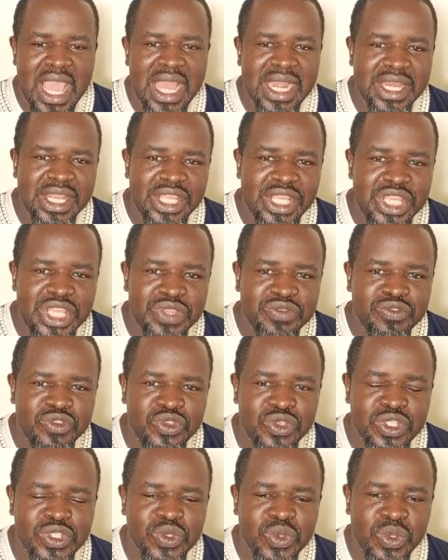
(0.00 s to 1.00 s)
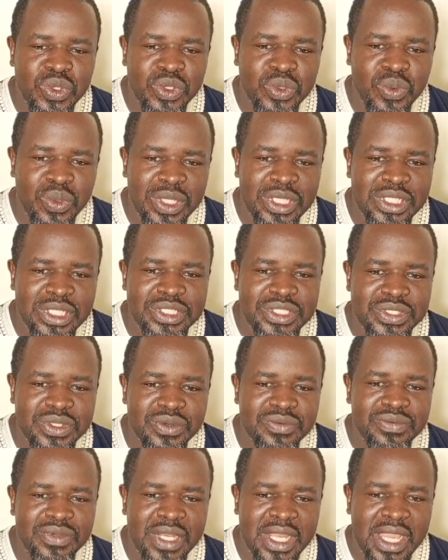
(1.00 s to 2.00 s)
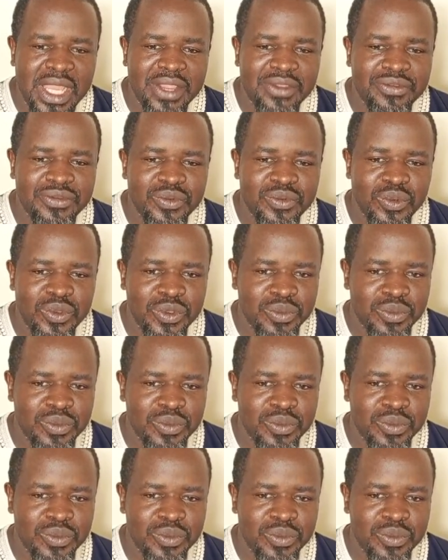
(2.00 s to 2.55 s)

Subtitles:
and the individual's quality of life will